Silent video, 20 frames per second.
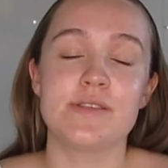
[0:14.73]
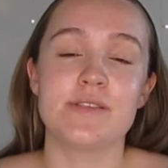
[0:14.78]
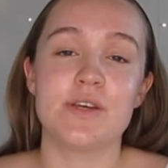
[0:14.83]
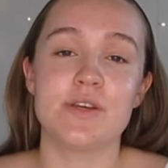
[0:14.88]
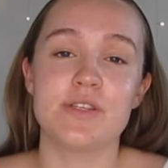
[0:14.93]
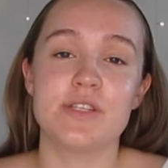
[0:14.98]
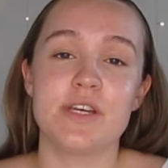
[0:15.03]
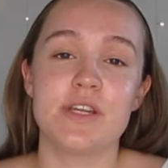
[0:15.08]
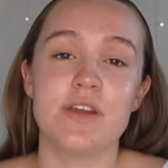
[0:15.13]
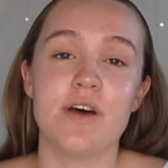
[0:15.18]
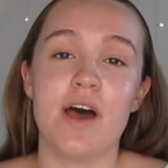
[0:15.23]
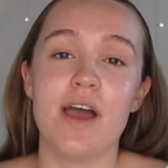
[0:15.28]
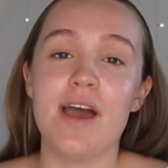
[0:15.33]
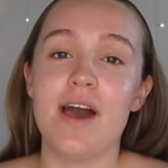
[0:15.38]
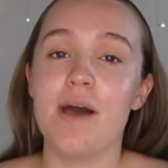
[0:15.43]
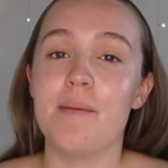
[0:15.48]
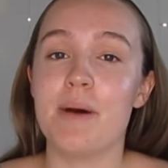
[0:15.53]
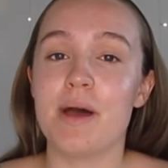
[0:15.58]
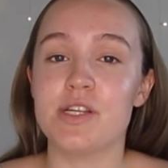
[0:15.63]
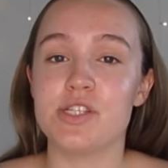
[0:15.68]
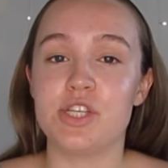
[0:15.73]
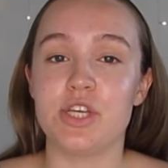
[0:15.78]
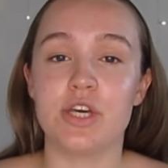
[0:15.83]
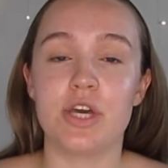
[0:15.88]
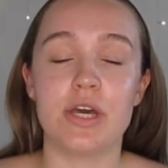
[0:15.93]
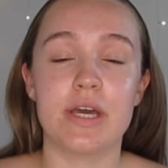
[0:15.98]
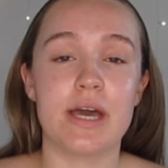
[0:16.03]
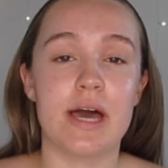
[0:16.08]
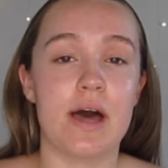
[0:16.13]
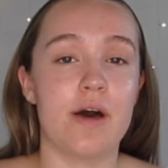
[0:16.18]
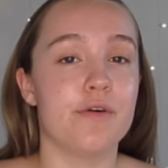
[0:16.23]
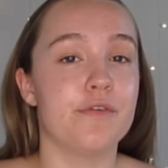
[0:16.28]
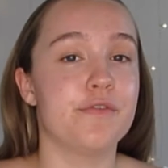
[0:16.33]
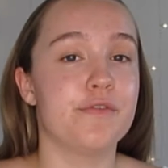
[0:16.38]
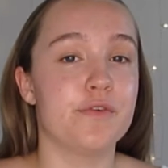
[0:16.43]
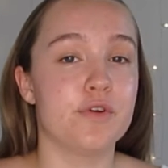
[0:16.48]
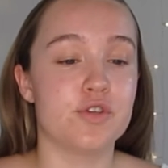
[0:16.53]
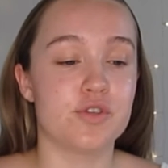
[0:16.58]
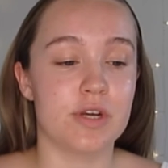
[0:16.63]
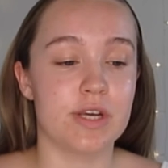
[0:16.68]
So tonight I'm actually going out
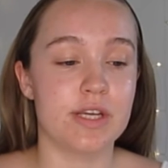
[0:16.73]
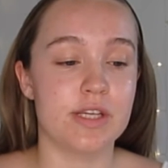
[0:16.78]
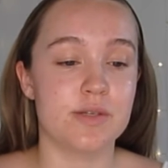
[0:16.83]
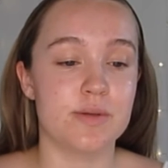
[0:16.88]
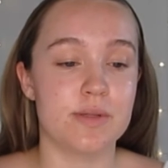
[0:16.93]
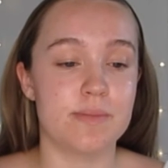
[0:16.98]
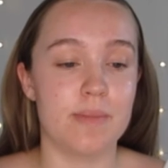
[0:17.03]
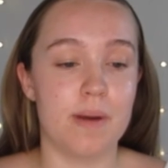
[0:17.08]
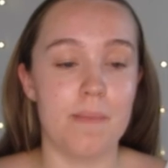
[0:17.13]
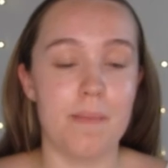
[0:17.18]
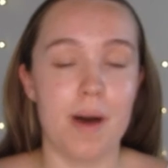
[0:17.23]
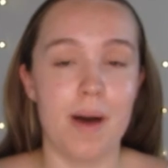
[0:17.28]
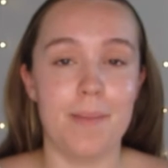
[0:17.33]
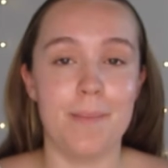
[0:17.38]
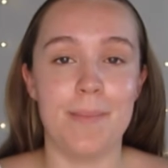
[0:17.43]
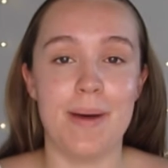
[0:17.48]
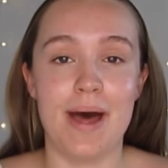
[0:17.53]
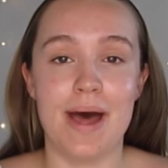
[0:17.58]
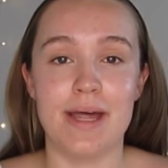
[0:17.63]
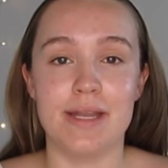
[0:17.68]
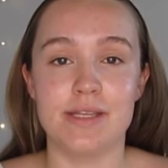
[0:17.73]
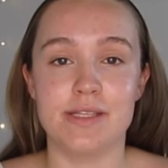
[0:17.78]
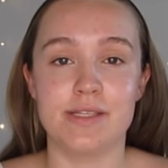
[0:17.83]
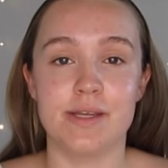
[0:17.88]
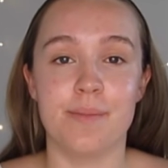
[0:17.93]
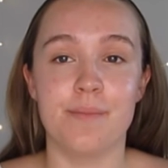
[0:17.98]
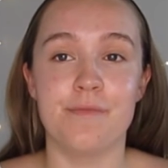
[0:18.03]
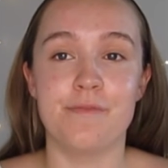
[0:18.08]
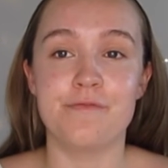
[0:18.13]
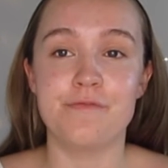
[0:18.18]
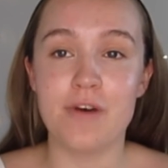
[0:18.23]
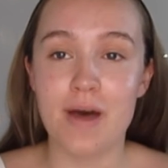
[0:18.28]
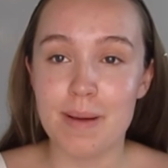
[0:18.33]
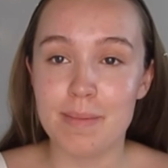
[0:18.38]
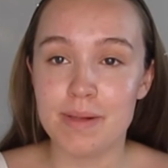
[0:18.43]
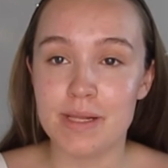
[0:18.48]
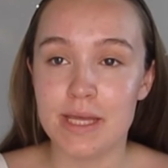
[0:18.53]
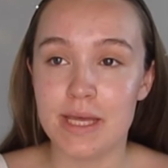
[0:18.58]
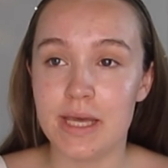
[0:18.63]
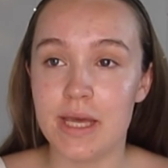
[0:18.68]
for drinks with my mum and some
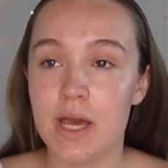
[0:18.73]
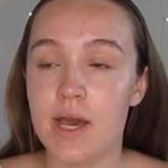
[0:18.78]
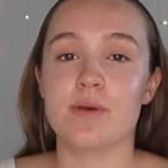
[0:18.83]
family.